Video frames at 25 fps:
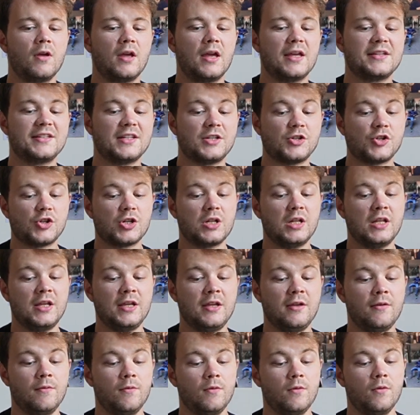
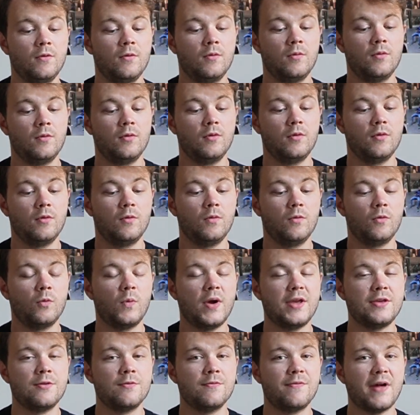essentially the
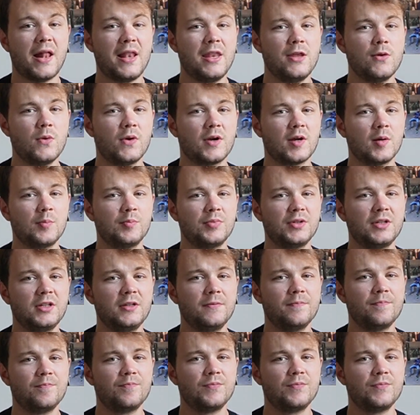way you value a company